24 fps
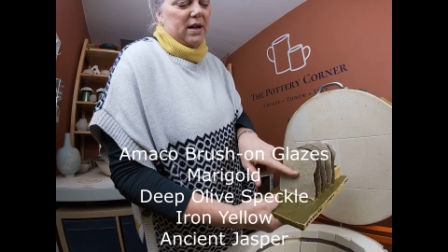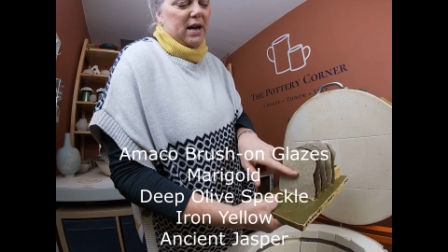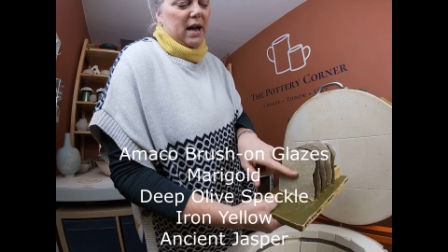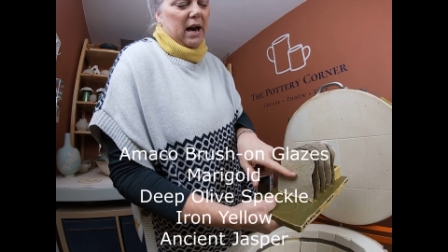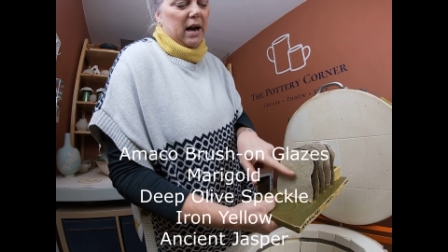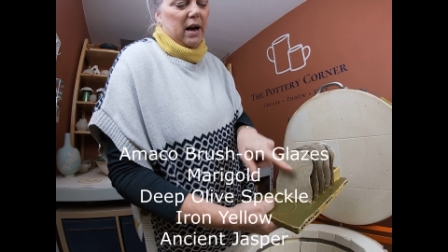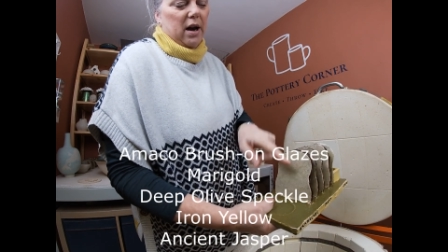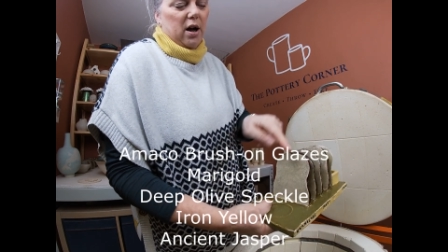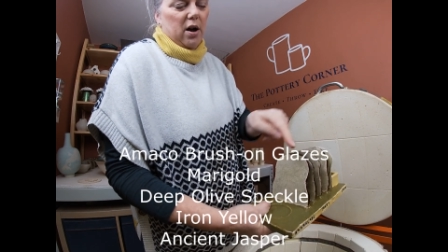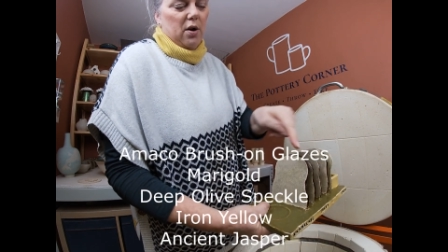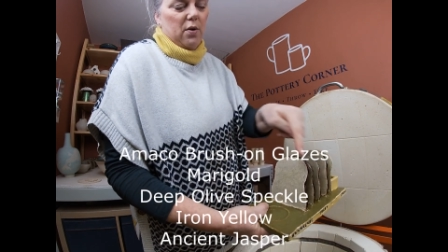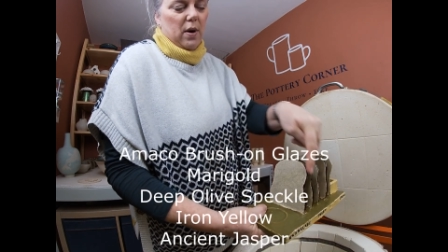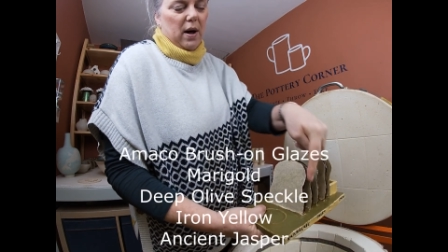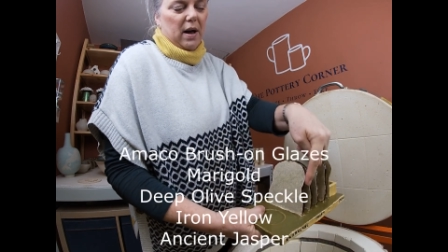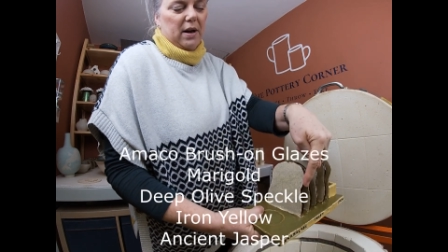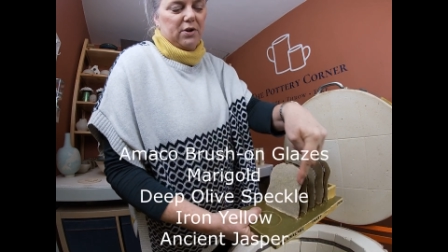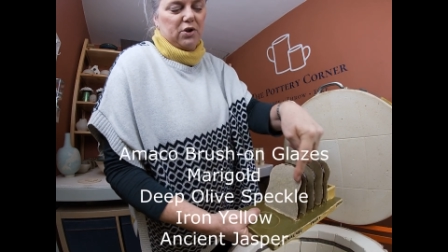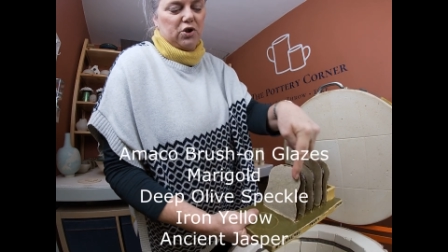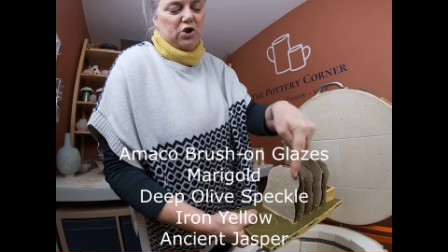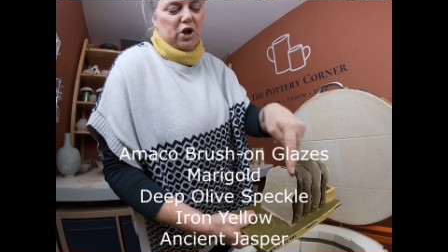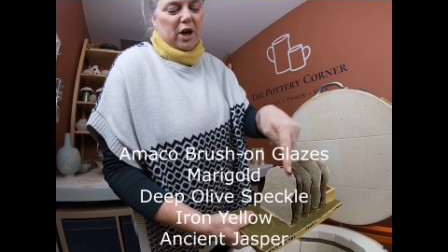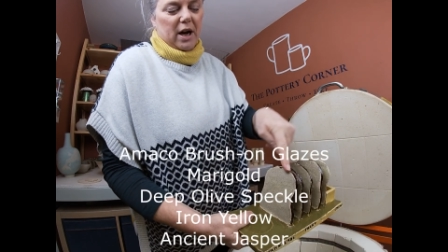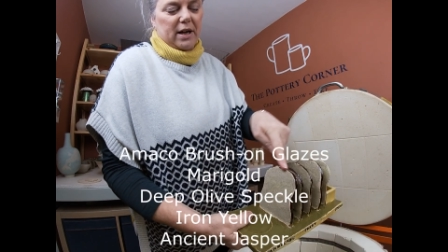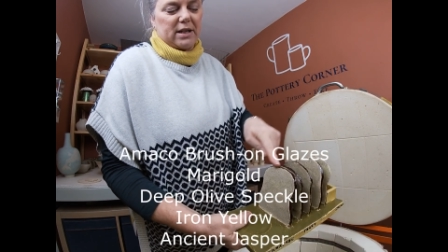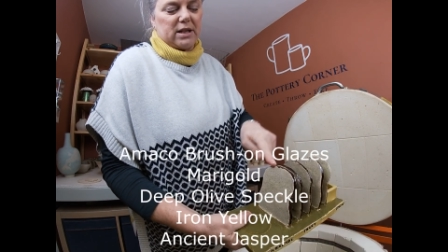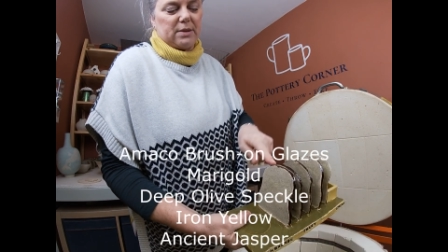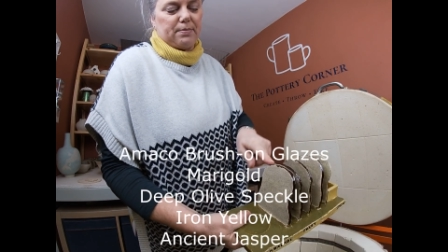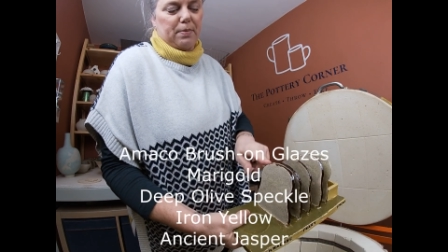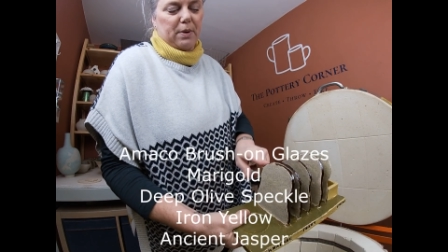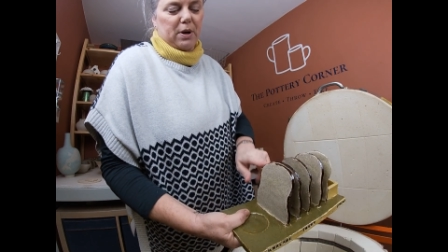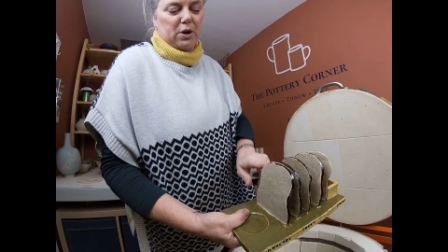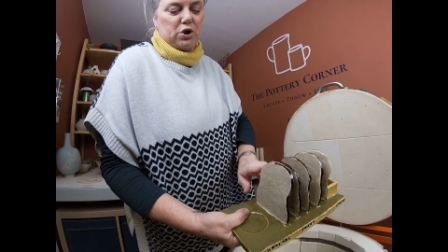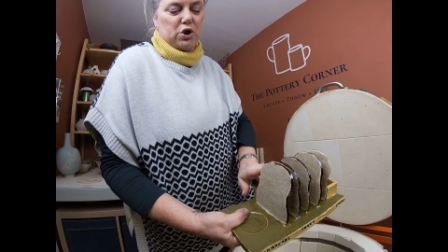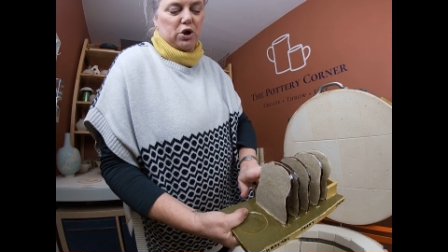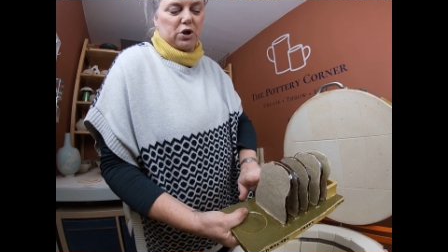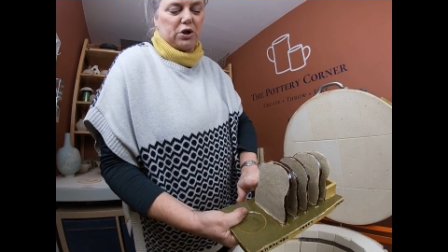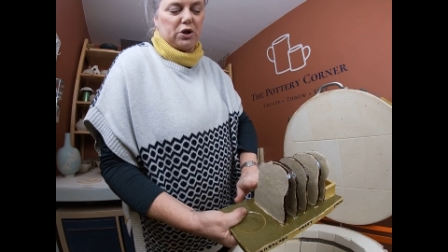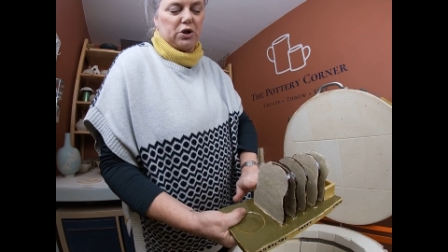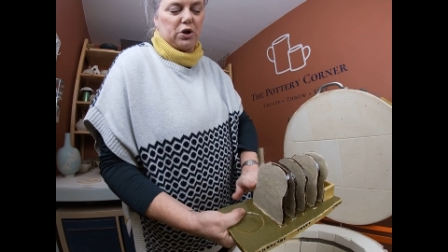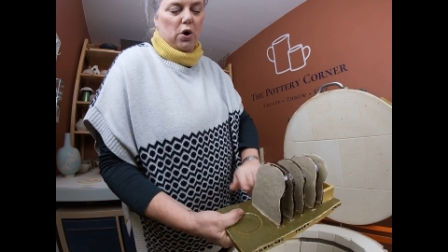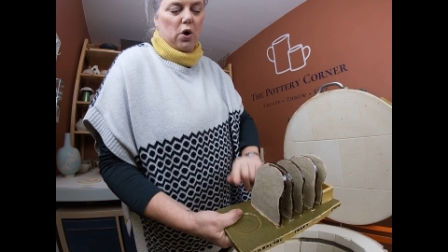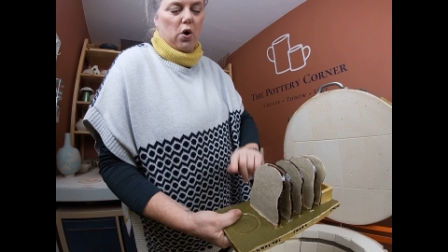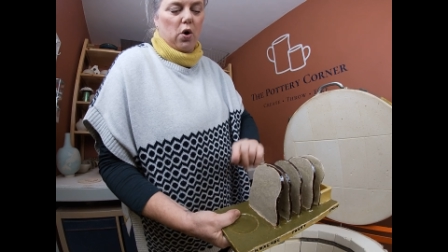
Yellow and Jasper just